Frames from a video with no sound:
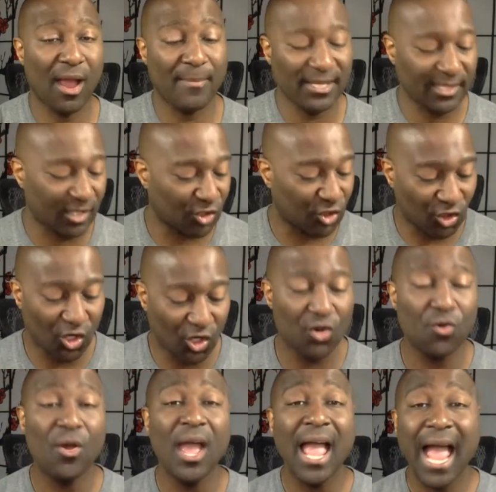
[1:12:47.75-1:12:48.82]
I basically show
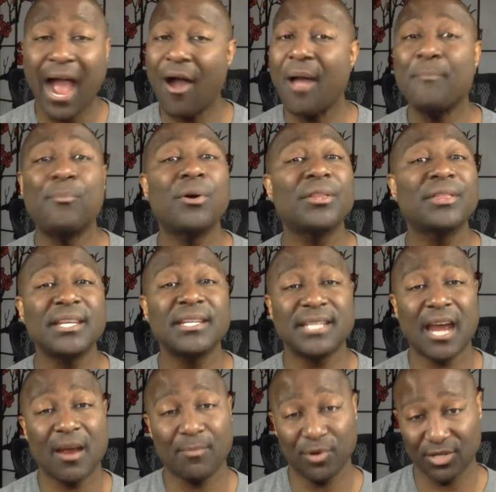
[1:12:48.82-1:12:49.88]
you how I put the
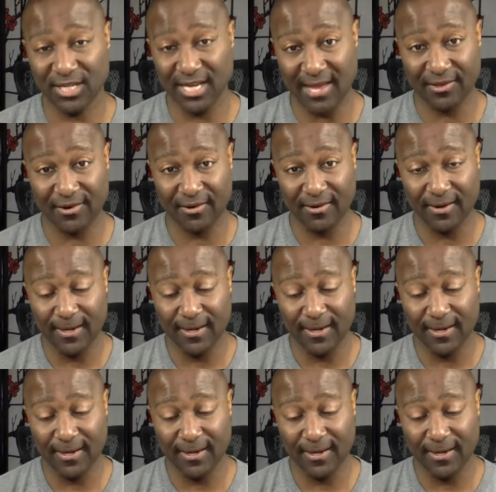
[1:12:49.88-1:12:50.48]
entire book together.